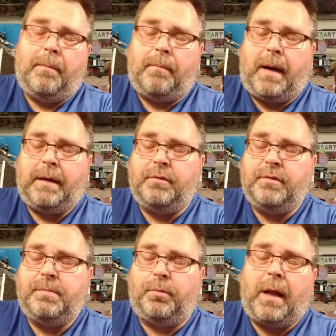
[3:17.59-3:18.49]

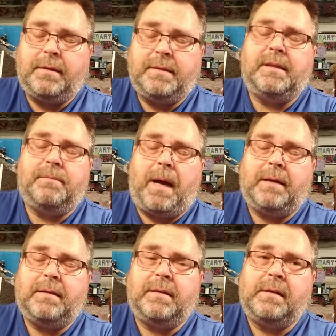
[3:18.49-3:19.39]
Miles Morales'
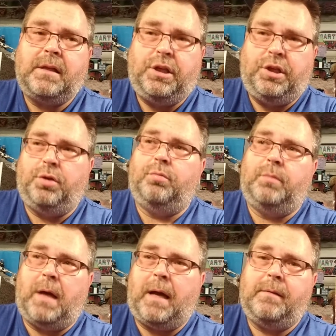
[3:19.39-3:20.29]
box, you
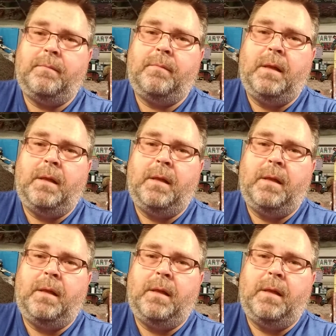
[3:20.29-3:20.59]
got